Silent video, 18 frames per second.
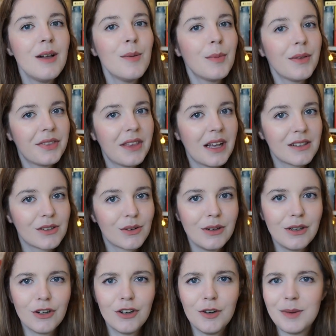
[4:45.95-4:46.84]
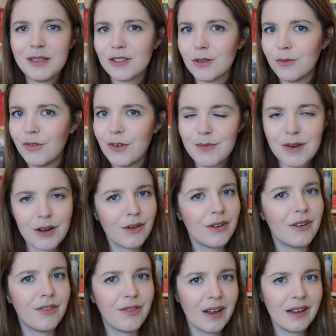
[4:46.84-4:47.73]
but that's only going to be something we're
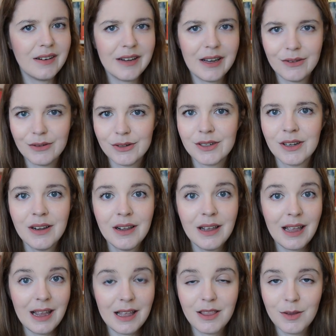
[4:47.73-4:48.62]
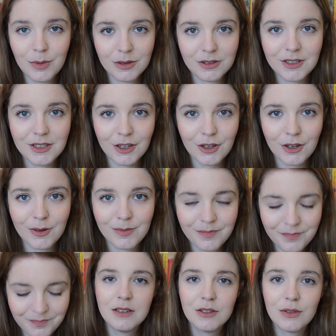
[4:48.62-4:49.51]
going to find out in the months to come.